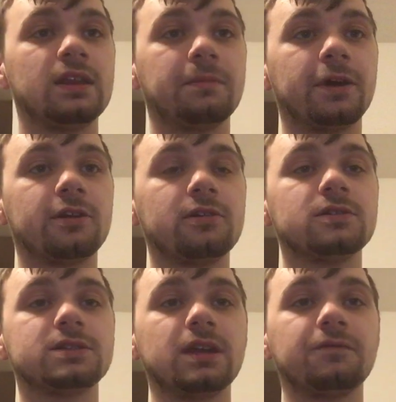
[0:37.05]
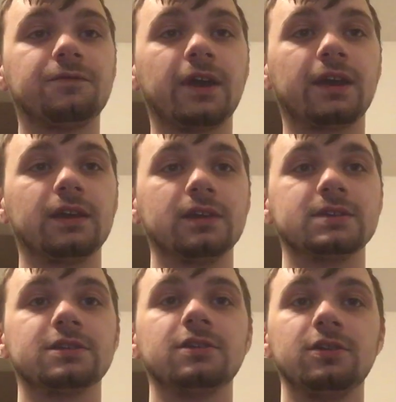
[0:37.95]
To better understand fracking,
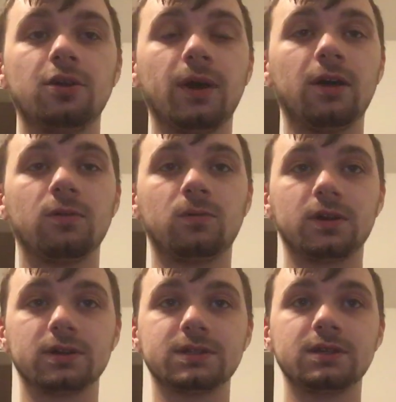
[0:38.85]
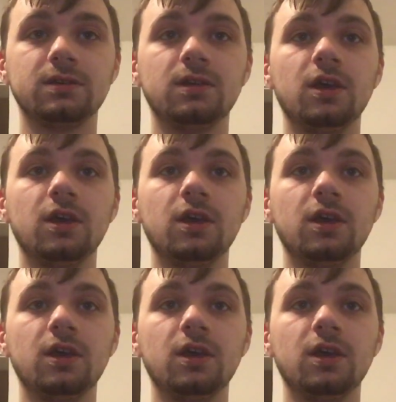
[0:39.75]
it's good to know how it works.